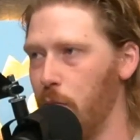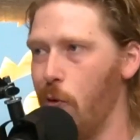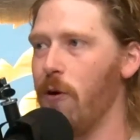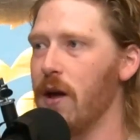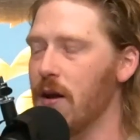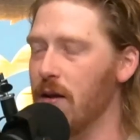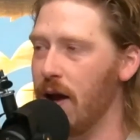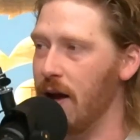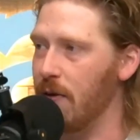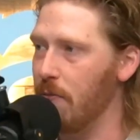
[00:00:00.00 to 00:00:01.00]
pour it in
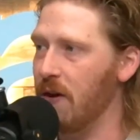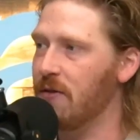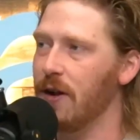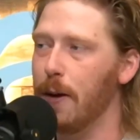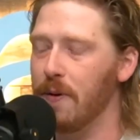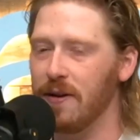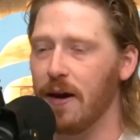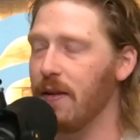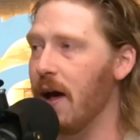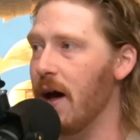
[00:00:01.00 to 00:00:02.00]
and mix it up and
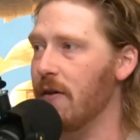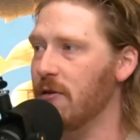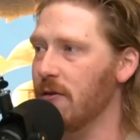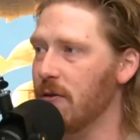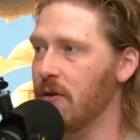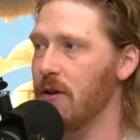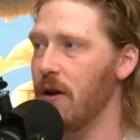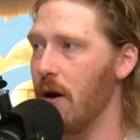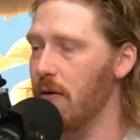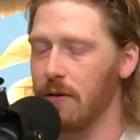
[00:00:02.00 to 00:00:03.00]
down the hatch. Good to
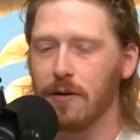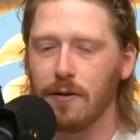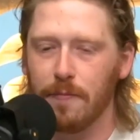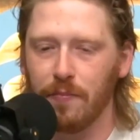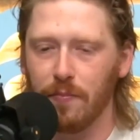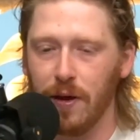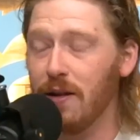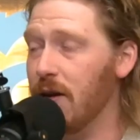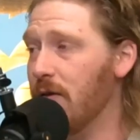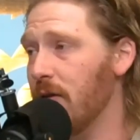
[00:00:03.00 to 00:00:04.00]
go.
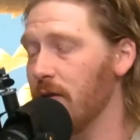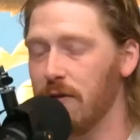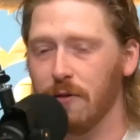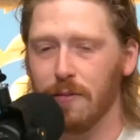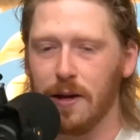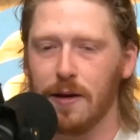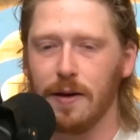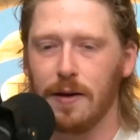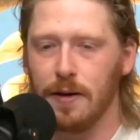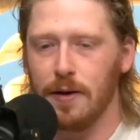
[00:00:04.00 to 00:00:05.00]
And it tastes good too.
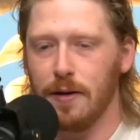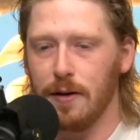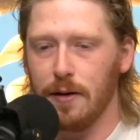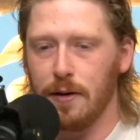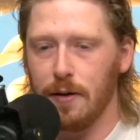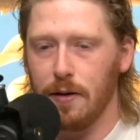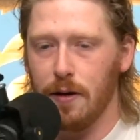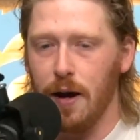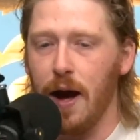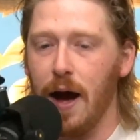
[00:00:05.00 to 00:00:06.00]

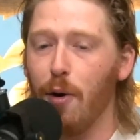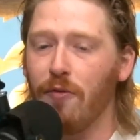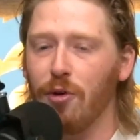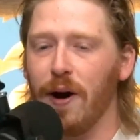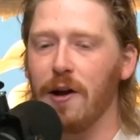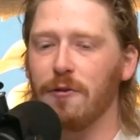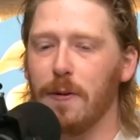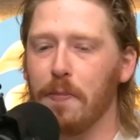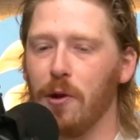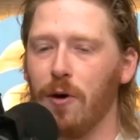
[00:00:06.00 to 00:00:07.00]
However you
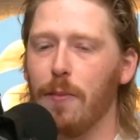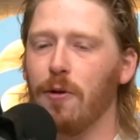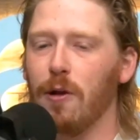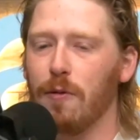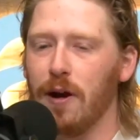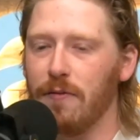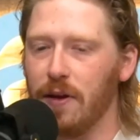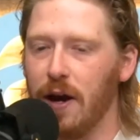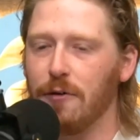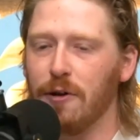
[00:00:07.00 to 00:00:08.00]
hydrate, grab your Liquid
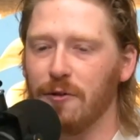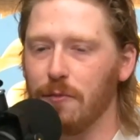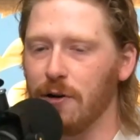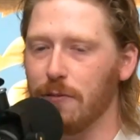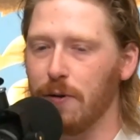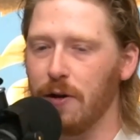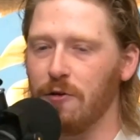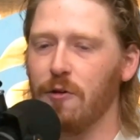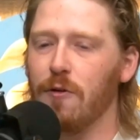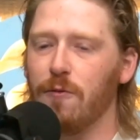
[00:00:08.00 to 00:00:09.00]
IV hydration multiplier,
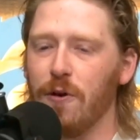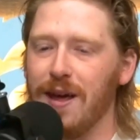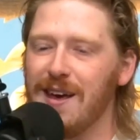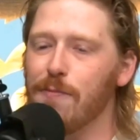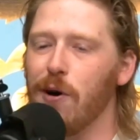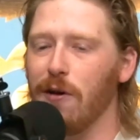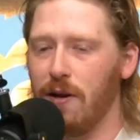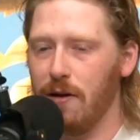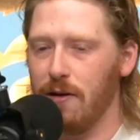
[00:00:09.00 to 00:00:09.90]
sugar-free, in bulk,